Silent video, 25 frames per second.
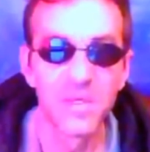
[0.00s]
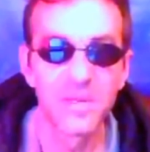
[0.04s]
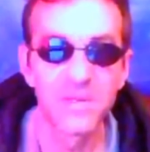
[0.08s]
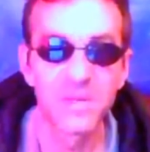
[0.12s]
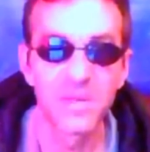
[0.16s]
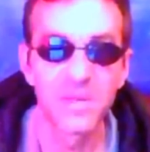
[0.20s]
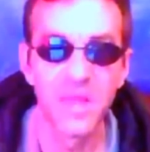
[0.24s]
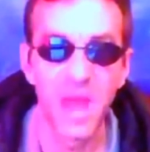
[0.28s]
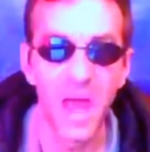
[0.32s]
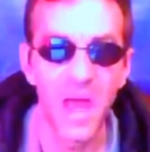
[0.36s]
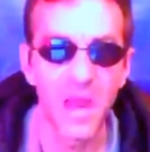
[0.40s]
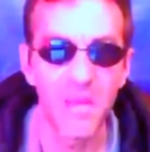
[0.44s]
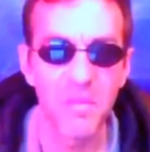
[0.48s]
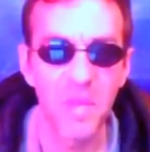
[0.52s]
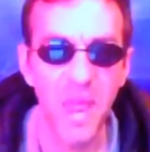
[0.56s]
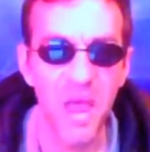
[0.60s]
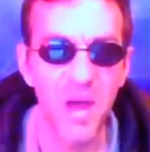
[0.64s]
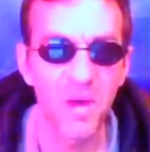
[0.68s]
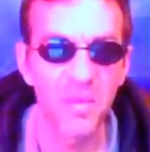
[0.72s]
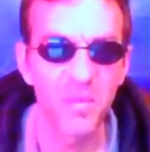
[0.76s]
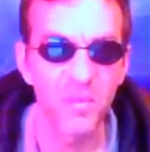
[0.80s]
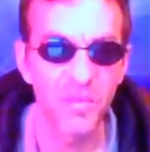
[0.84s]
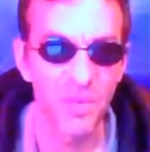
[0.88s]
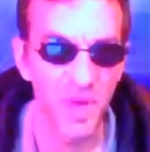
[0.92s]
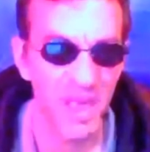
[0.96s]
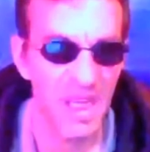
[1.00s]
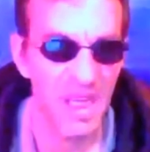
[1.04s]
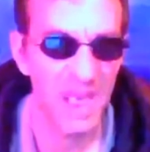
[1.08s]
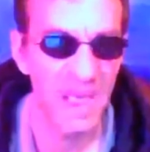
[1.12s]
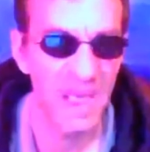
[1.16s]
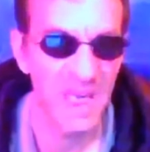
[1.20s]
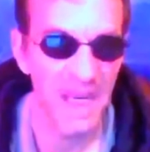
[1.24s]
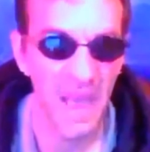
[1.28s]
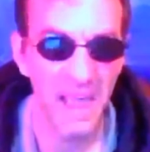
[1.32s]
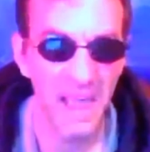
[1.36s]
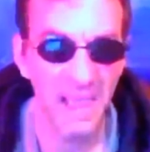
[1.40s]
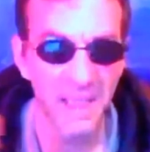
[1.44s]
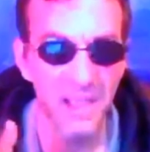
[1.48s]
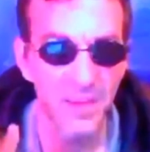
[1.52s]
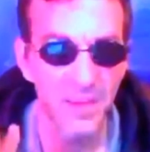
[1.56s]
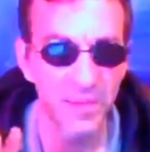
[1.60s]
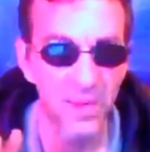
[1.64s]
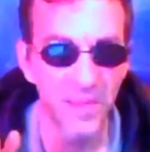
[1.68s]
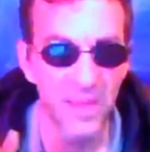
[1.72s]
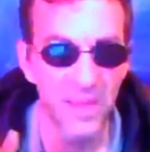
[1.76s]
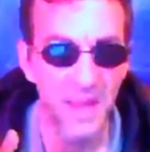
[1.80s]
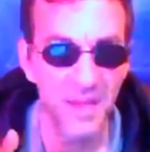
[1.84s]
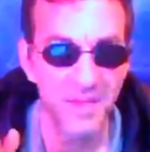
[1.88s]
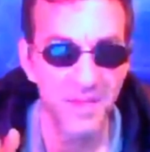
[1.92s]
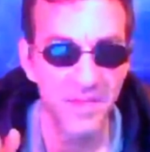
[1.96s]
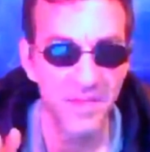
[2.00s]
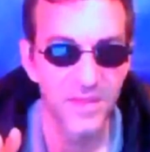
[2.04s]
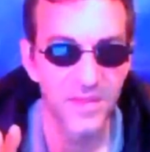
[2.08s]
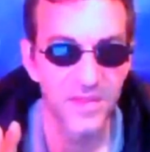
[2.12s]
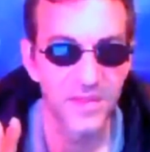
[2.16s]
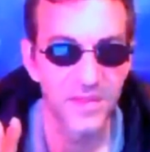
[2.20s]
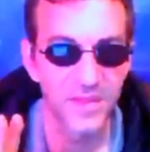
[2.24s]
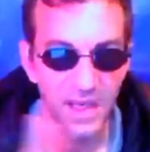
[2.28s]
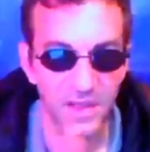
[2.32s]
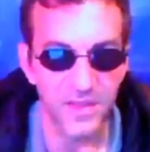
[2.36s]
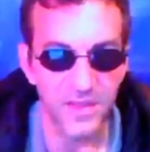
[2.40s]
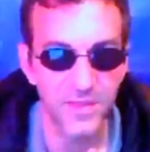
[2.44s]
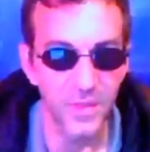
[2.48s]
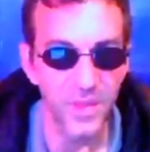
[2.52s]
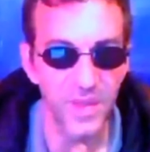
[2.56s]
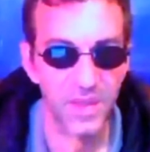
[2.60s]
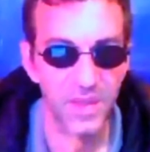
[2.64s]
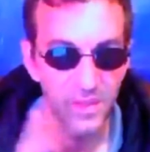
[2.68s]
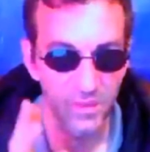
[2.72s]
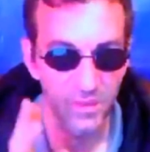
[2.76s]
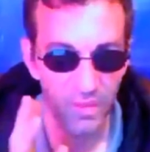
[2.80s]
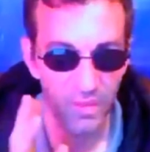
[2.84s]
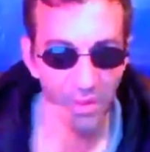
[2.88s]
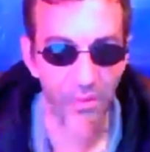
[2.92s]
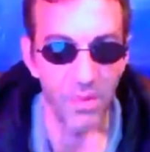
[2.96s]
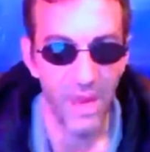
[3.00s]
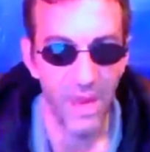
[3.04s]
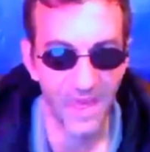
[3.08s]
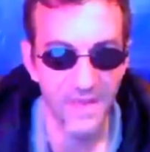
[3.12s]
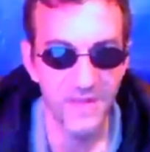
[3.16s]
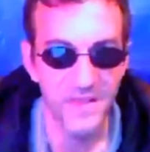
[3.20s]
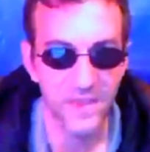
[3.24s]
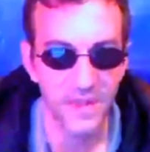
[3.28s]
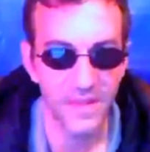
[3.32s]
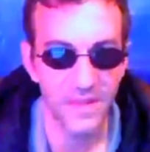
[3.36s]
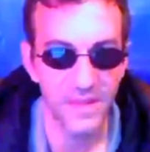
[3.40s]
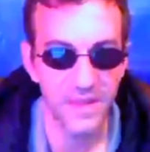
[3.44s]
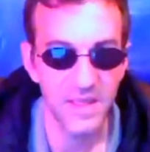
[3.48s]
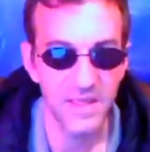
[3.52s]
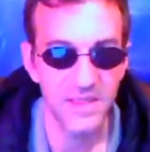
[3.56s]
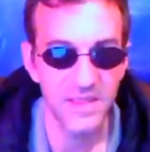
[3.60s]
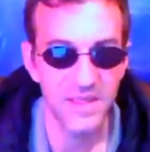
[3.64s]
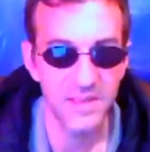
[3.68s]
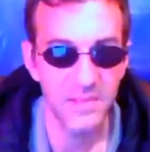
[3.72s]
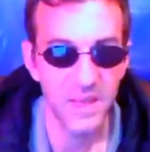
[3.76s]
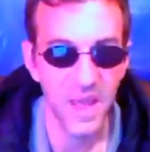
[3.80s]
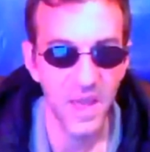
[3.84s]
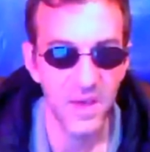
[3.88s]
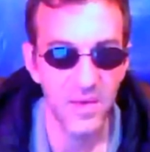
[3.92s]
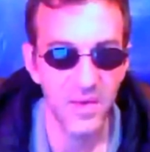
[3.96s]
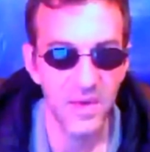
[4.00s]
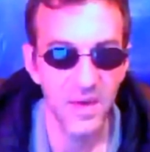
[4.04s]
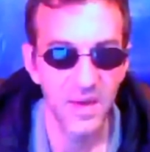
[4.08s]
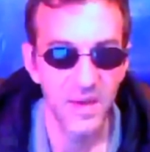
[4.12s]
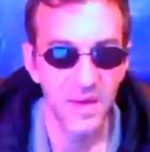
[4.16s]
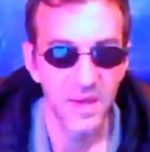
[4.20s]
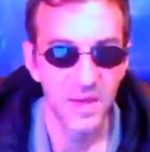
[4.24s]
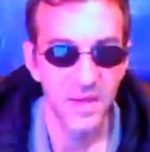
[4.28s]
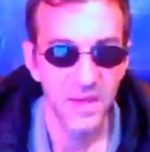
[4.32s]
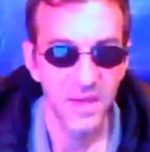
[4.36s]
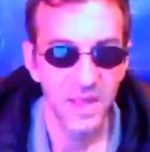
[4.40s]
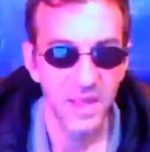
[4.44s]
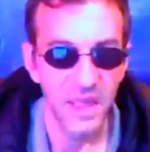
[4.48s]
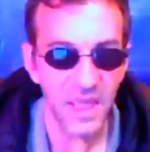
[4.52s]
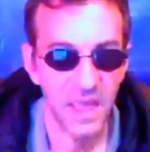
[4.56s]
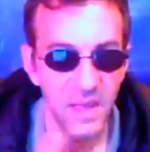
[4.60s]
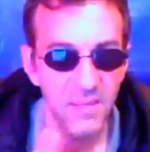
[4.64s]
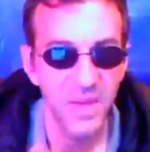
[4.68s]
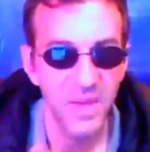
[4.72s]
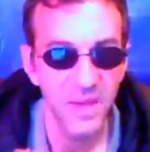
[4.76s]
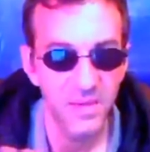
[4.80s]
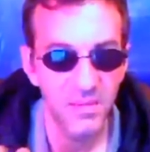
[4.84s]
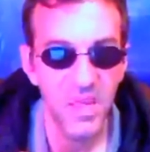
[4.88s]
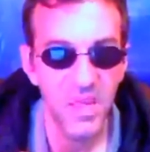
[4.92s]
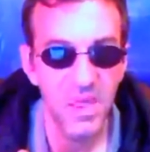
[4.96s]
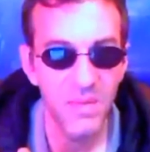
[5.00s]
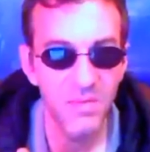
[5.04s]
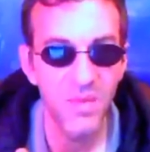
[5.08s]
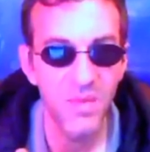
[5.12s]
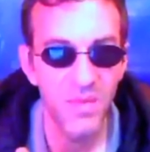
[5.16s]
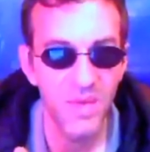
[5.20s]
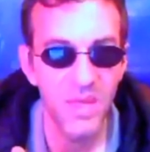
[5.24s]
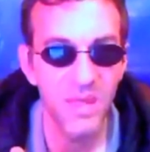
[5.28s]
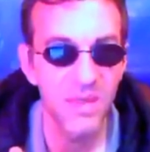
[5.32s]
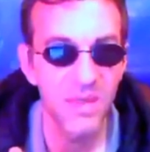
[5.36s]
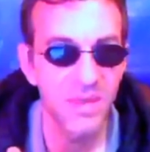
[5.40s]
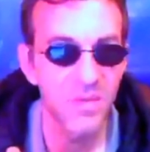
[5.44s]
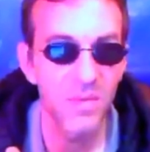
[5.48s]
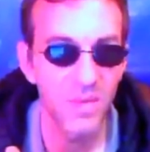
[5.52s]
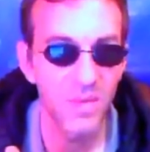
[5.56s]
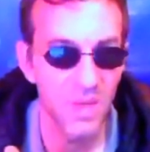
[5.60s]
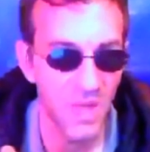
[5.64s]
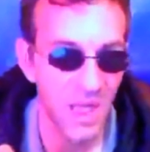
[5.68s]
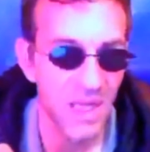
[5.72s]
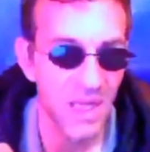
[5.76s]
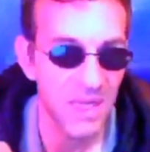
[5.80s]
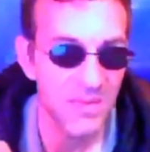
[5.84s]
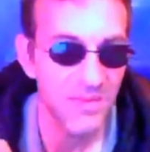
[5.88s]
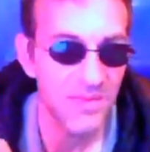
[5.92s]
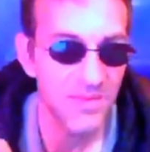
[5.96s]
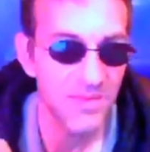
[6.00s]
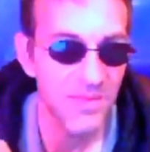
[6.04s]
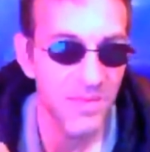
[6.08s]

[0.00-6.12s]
It's not about reconnecting with exes sexually or romantically. It's about keeping people in your life.